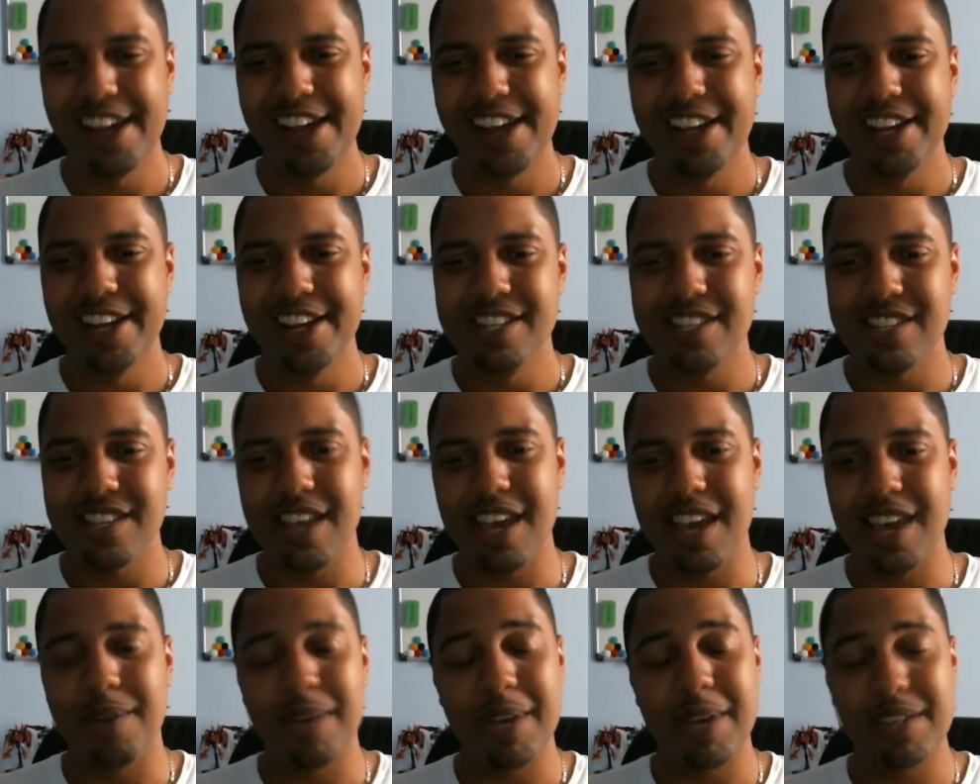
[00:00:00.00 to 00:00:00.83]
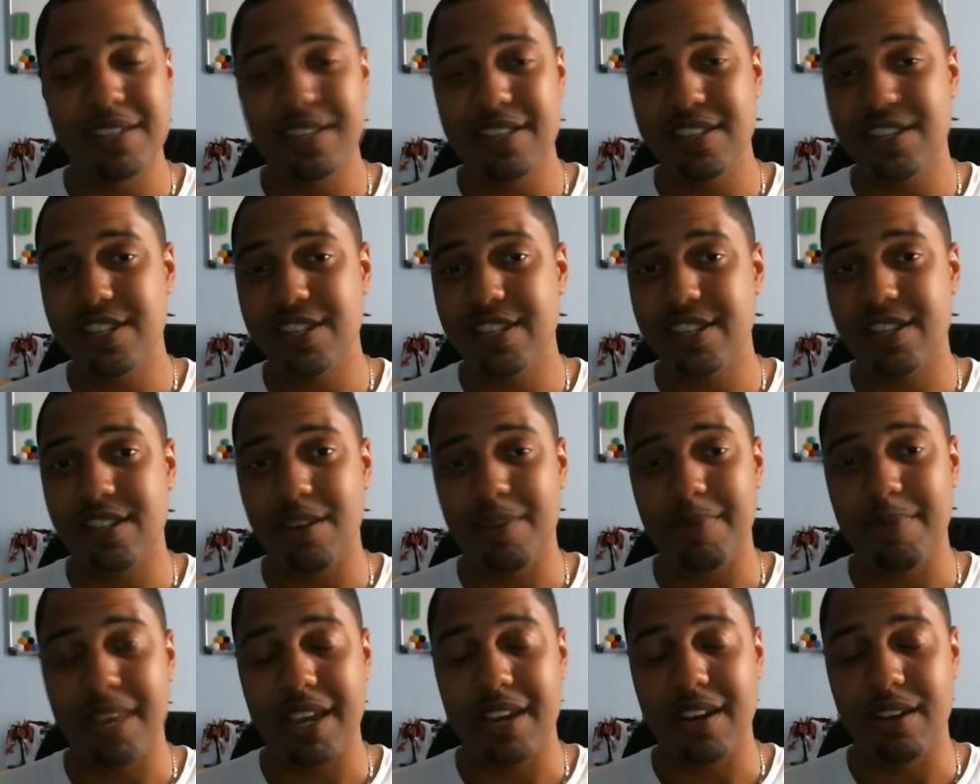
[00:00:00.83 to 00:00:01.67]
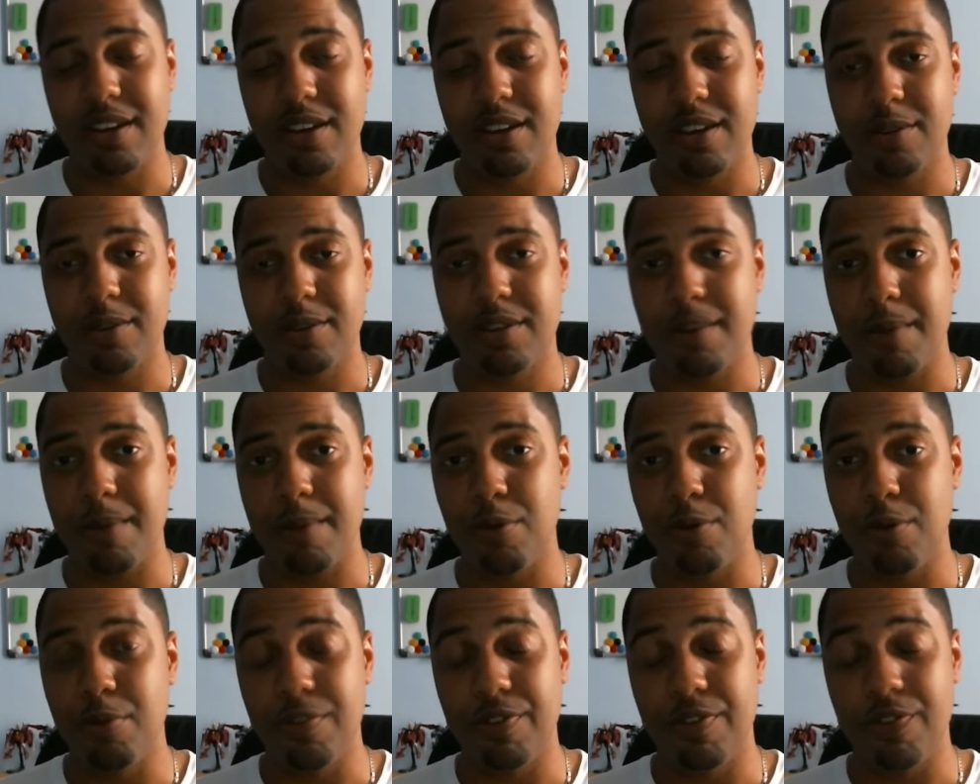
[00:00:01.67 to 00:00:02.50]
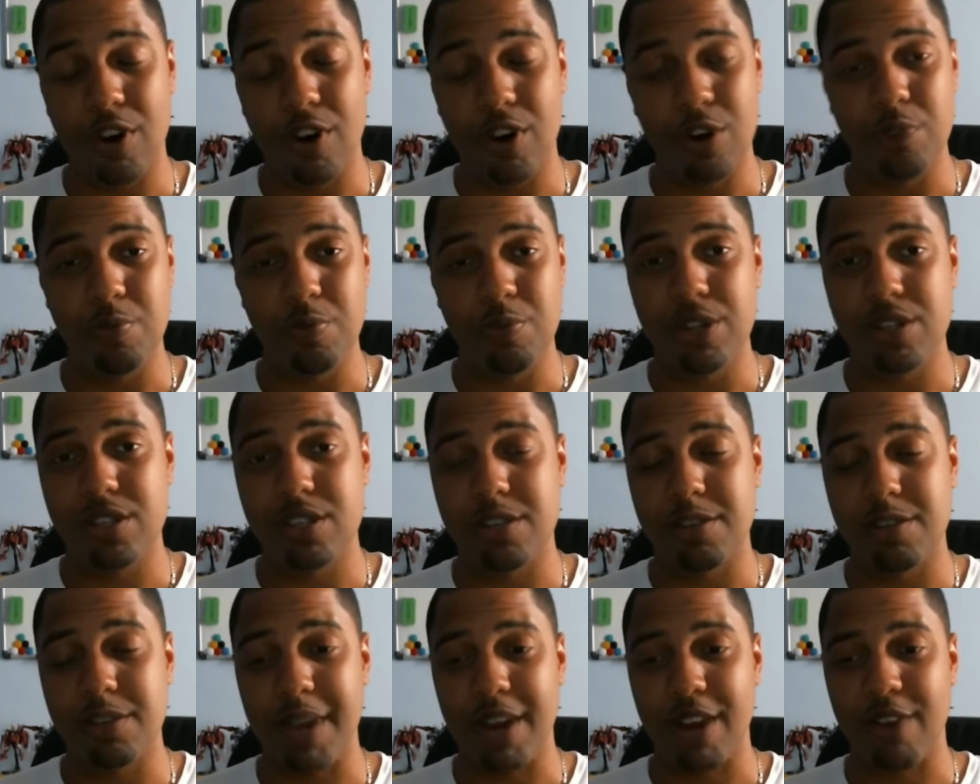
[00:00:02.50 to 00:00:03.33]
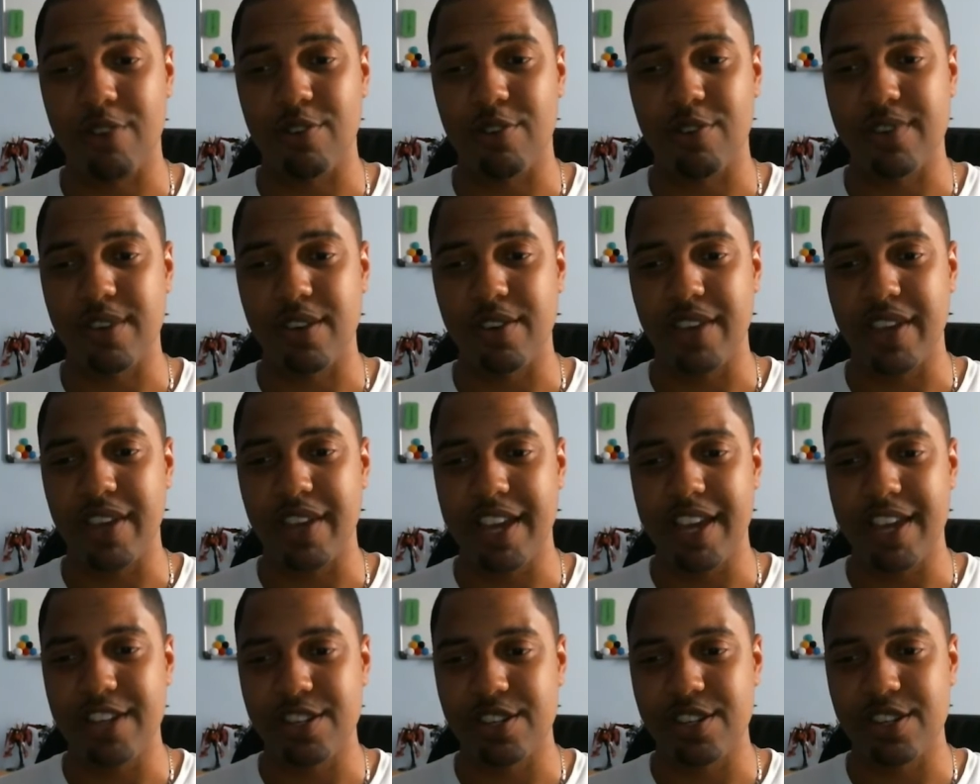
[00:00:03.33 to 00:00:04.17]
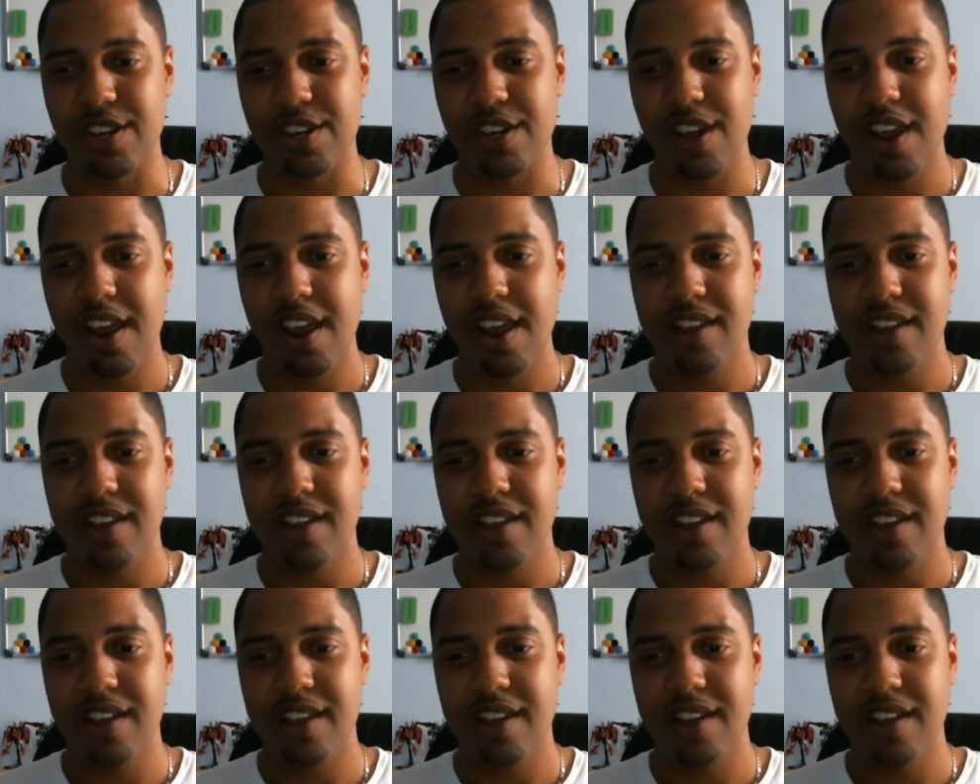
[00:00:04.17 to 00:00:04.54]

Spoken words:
So yeah, basically she ends up making a temple move onwards to Makarov's location.